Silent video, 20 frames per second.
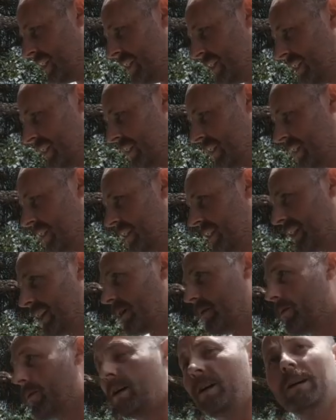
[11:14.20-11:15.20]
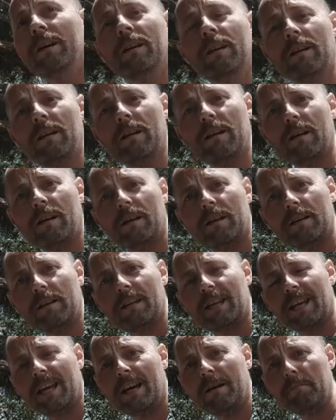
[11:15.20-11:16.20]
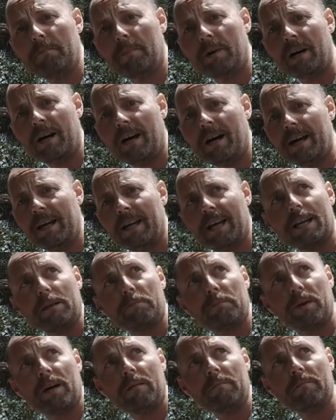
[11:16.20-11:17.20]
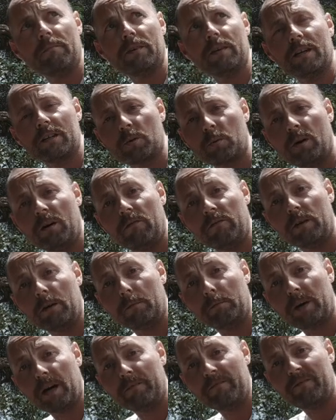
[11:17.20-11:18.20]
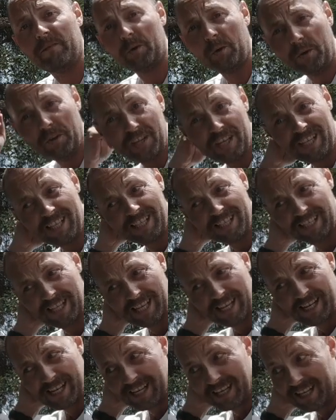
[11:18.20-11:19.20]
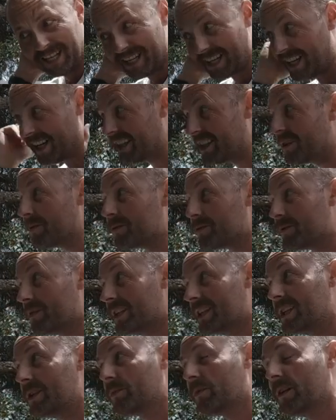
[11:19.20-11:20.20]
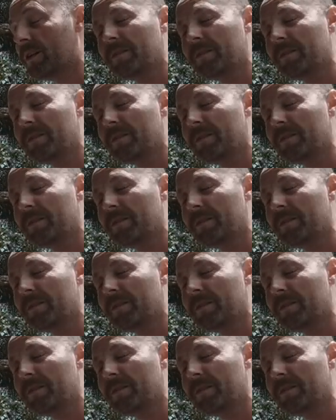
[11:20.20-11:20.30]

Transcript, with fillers: Now, you can buy a pump, a twelve volt pump for these. I don't need one.